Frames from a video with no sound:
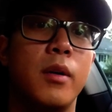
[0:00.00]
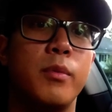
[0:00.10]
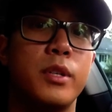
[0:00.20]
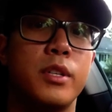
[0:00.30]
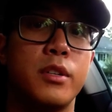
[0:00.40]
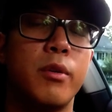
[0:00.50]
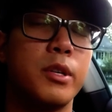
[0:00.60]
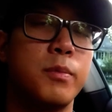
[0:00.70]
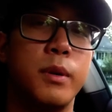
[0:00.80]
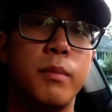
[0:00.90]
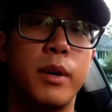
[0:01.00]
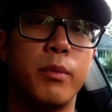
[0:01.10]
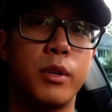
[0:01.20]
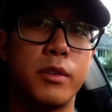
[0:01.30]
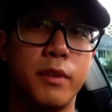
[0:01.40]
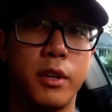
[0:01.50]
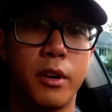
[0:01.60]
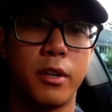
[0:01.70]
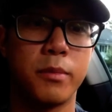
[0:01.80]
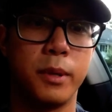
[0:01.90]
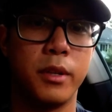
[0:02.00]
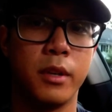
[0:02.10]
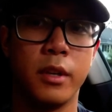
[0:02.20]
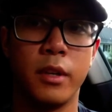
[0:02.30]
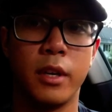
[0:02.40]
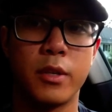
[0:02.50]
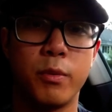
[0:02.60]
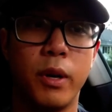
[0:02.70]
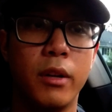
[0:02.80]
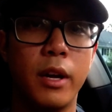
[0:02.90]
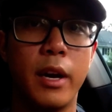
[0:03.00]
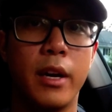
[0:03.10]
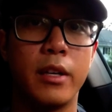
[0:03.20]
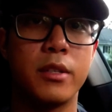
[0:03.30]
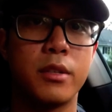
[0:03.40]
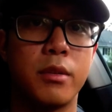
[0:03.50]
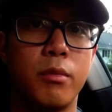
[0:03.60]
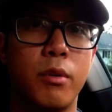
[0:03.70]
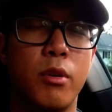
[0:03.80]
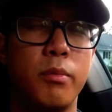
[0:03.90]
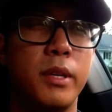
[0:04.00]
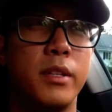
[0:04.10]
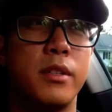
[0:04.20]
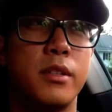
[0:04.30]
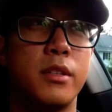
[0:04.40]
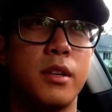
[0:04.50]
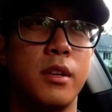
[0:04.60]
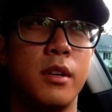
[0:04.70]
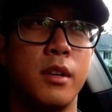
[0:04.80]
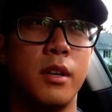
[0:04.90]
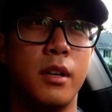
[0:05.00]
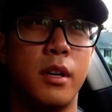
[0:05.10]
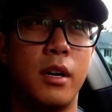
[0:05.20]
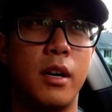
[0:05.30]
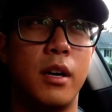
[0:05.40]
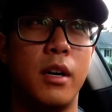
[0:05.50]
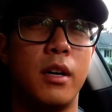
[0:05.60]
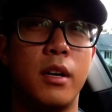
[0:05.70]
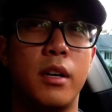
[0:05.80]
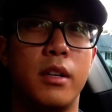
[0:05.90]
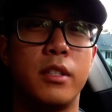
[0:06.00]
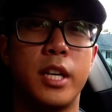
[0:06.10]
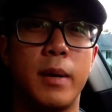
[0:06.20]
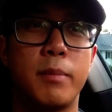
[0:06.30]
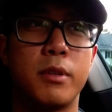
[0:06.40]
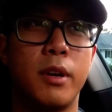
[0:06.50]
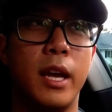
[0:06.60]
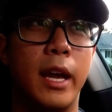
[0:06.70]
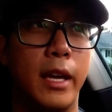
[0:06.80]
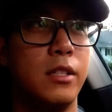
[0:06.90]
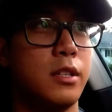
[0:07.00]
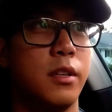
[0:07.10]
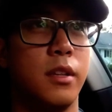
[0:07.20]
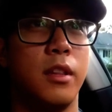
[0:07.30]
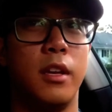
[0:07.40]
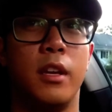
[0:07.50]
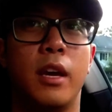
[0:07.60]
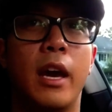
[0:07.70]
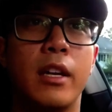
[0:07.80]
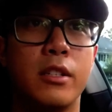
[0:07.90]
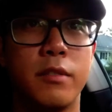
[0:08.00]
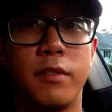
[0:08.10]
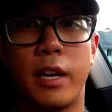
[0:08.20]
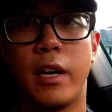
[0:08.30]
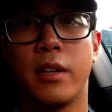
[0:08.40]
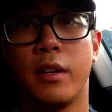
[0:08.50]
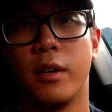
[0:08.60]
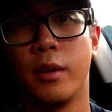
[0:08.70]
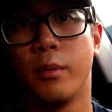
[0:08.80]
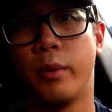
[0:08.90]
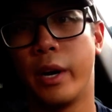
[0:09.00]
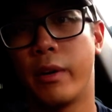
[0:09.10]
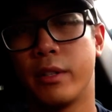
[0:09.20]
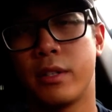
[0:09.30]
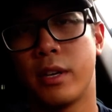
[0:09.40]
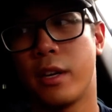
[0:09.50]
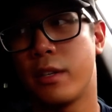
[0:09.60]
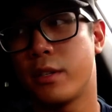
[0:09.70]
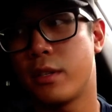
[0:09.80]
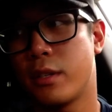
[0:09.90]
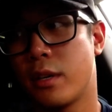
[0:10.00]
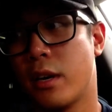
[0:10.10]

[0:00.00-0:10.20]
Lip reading: which has always been my words of encouragement, as well as Romans chapter 8, the end of that, where it says,